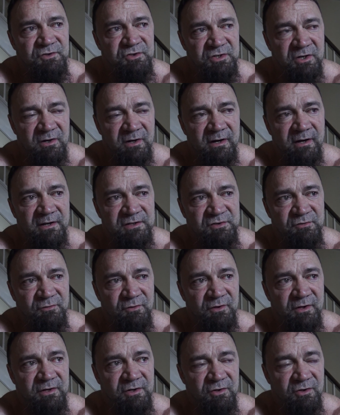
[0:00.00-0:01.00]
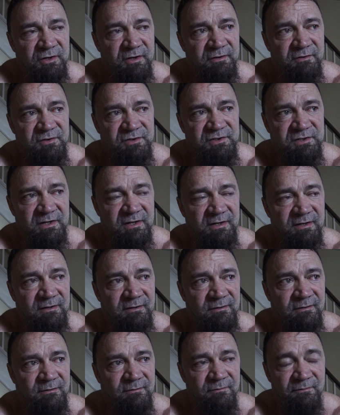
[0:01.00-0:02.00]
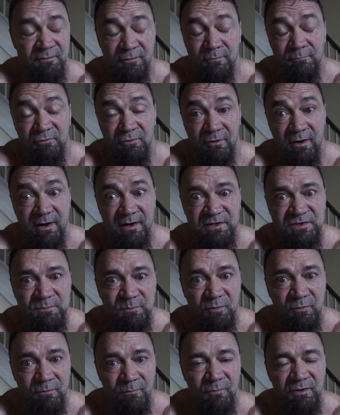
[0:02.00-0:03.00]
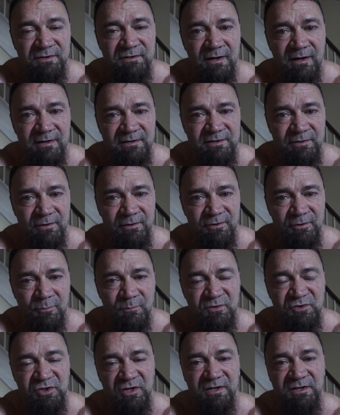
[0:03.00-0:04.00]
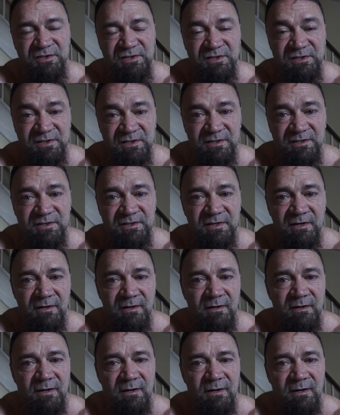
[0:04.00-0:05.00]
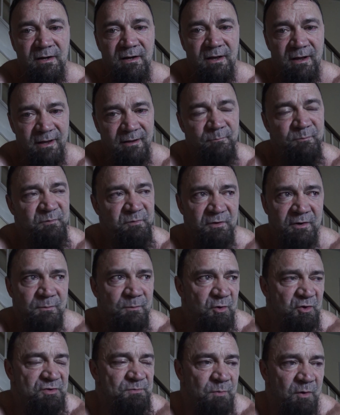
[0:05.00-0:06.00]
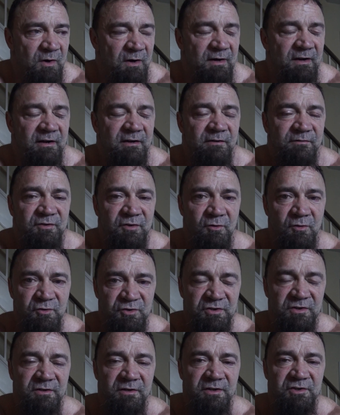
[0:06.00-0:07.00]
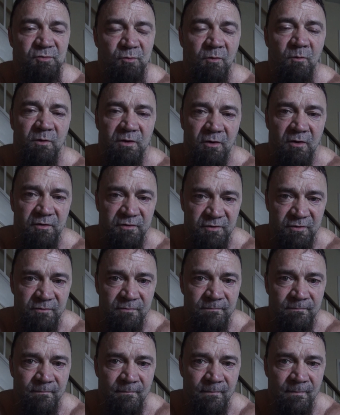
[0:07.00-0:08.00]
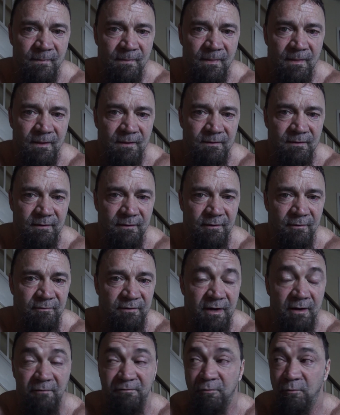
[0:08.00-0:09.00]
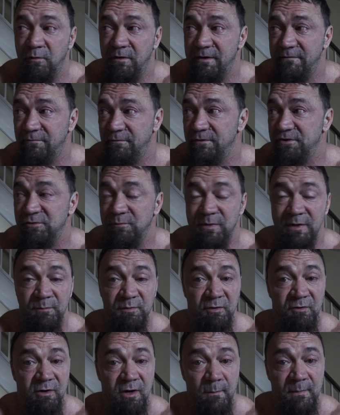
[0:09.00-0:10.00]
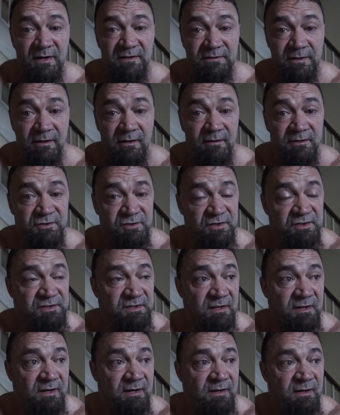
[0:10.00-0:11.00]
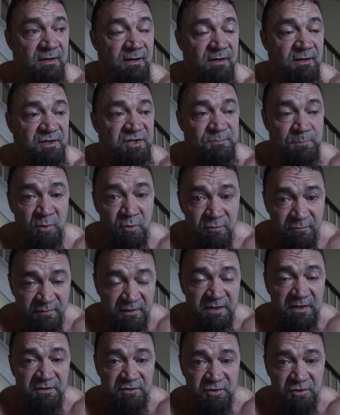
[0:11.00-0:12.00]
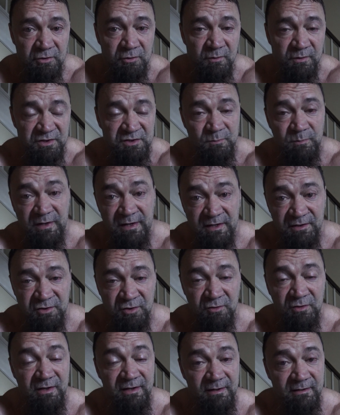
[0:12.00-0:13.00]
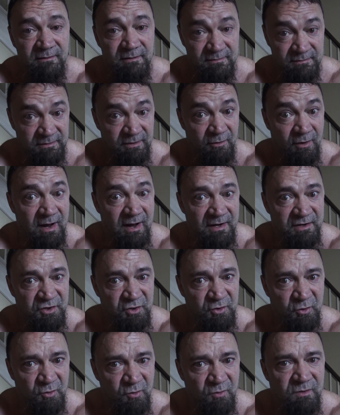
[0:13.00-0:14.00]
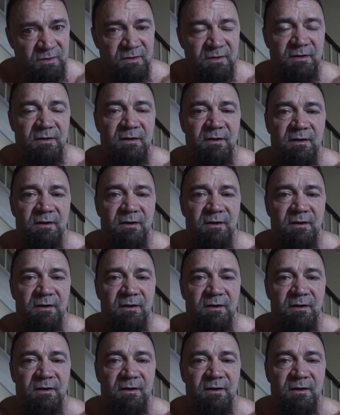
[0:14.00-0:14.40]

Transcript: Jerry has a really good understanding, firm grasp on what dietary thermogenesis is, and for the most part, like I've told you, it's what we all do. You know, now for whatever reason, people don't come out there and just spoon feed it to you and explain it to you like, you know, I do,